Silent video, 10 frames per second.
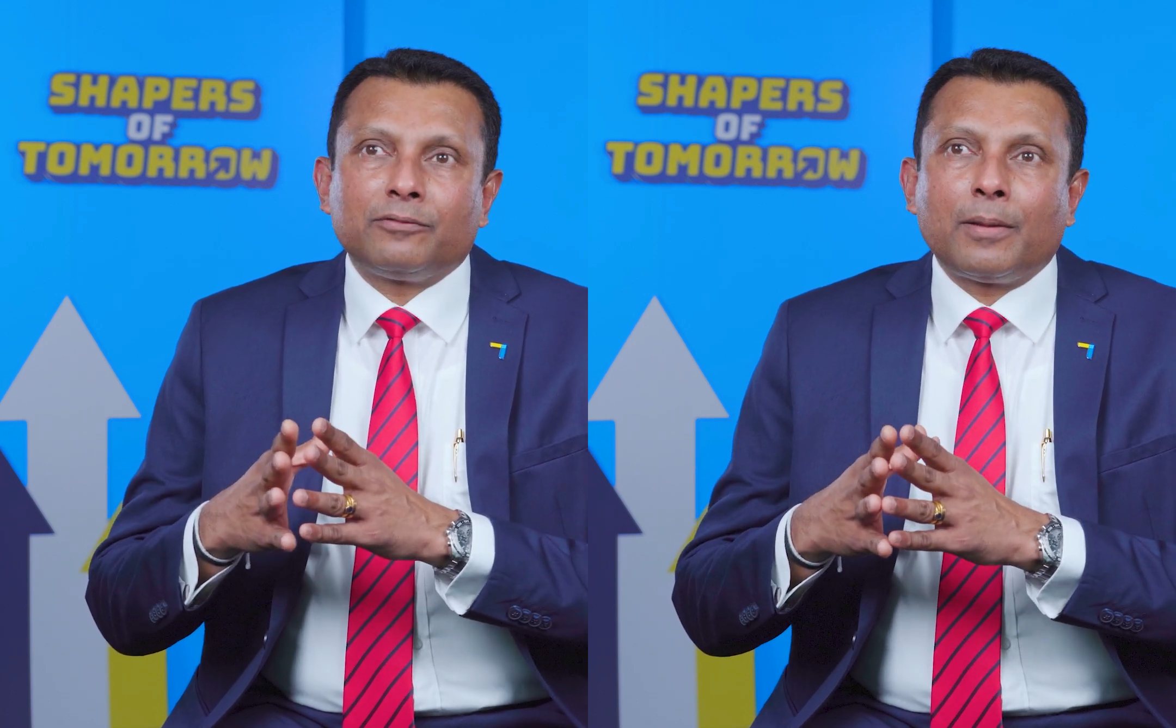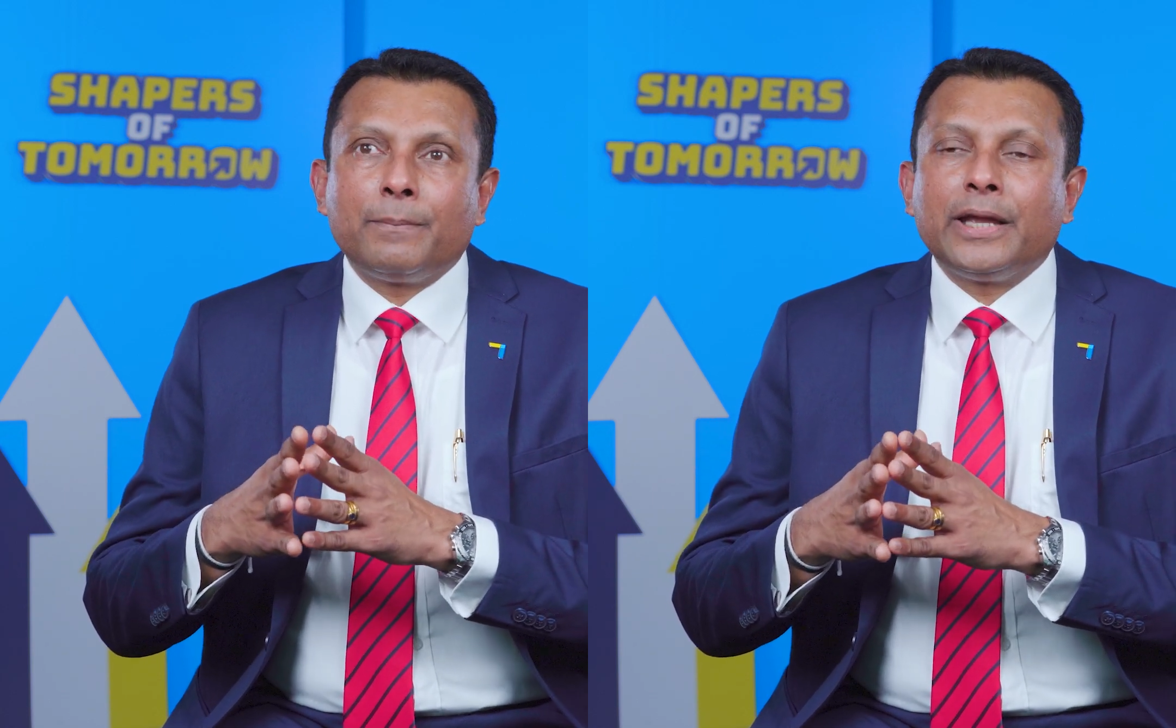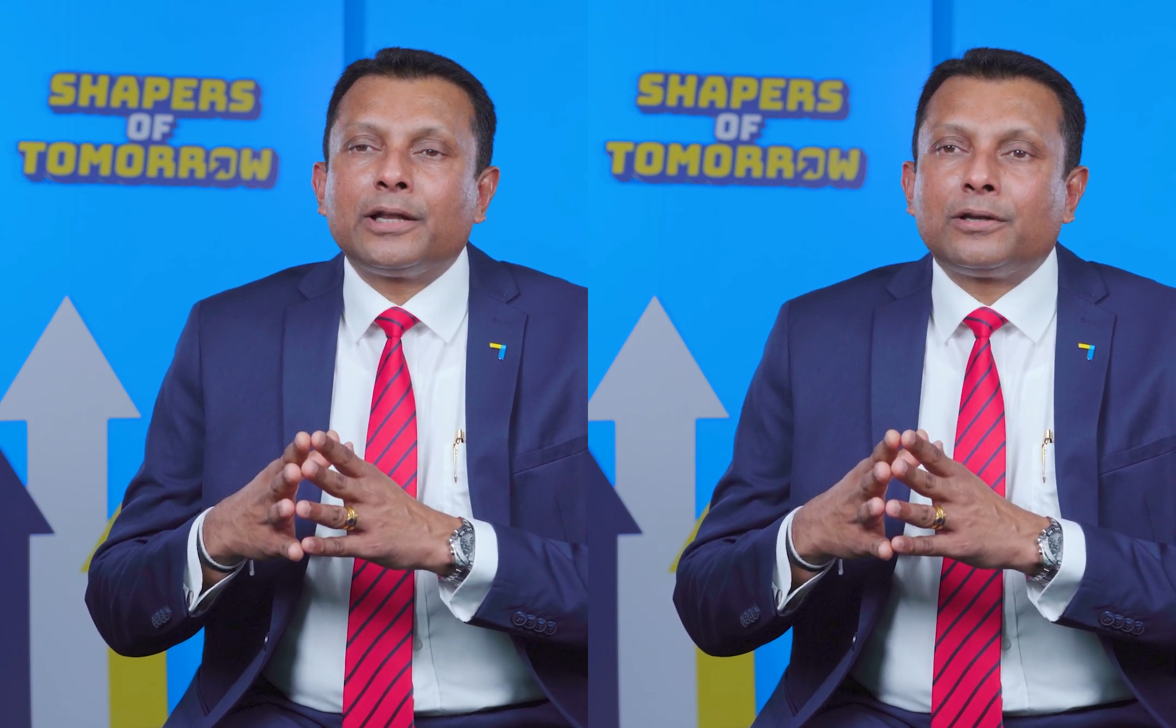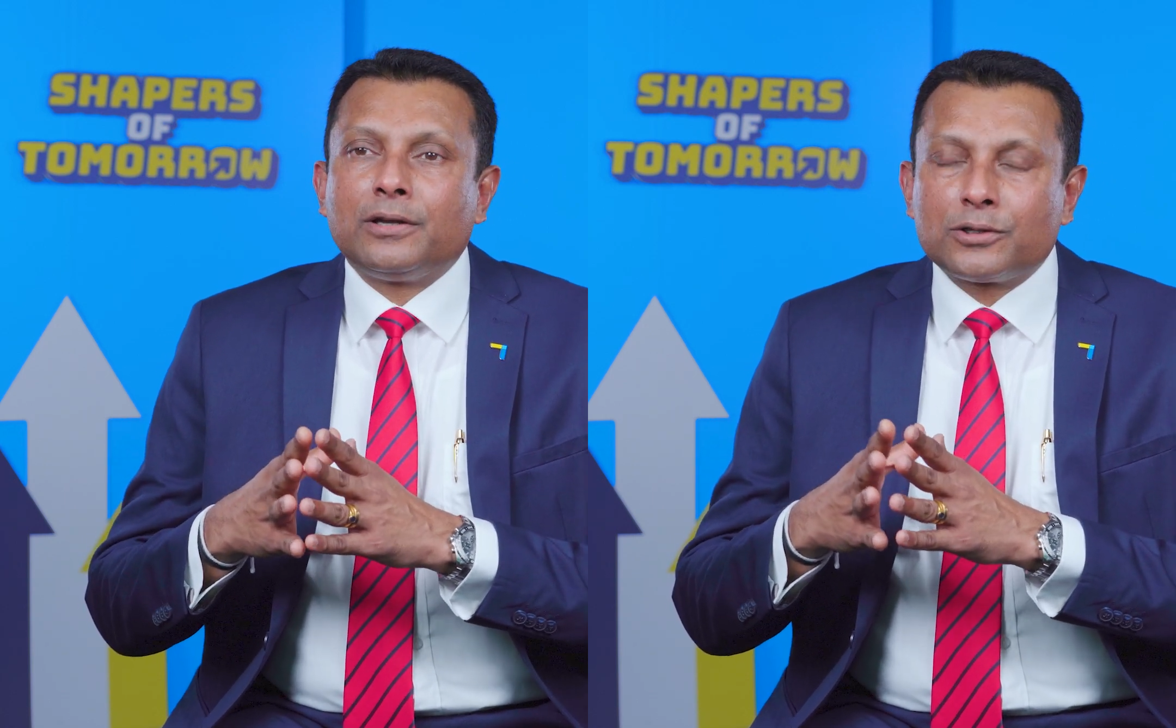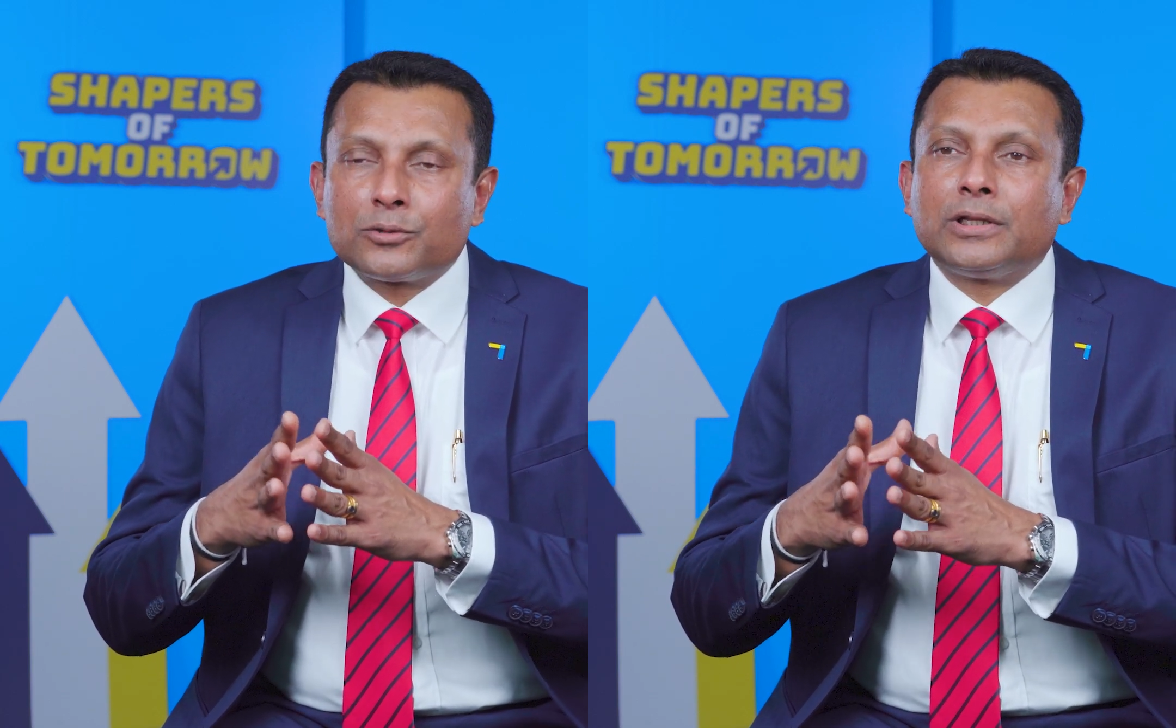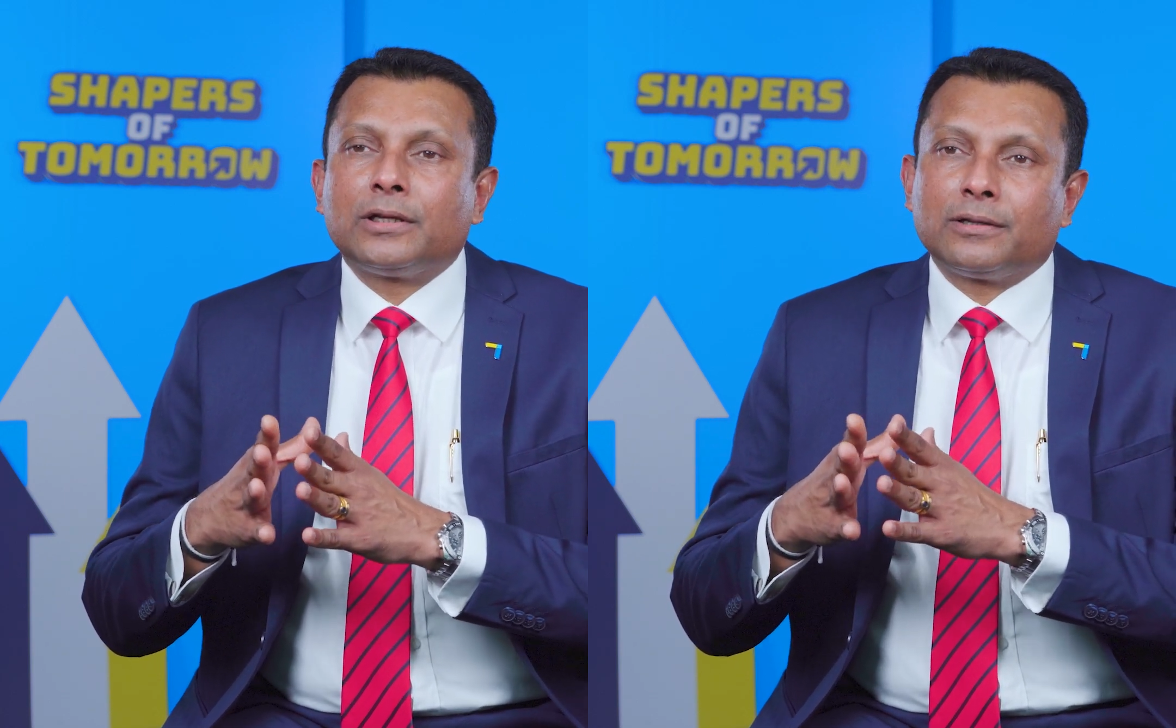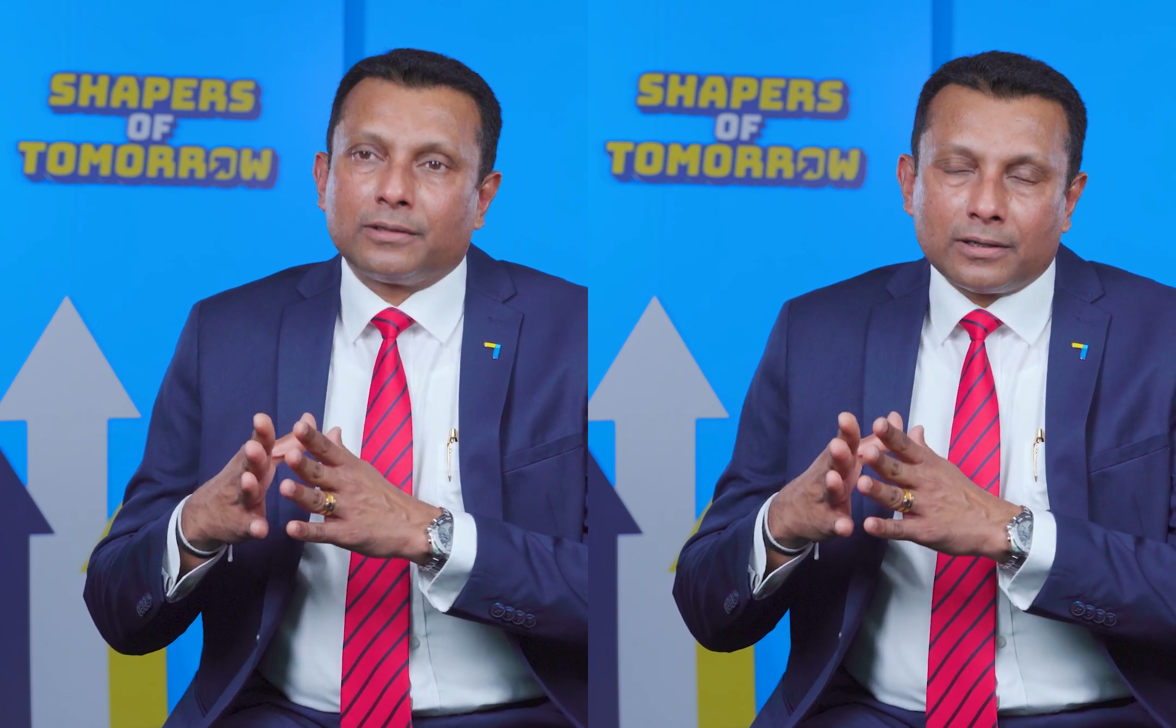have made to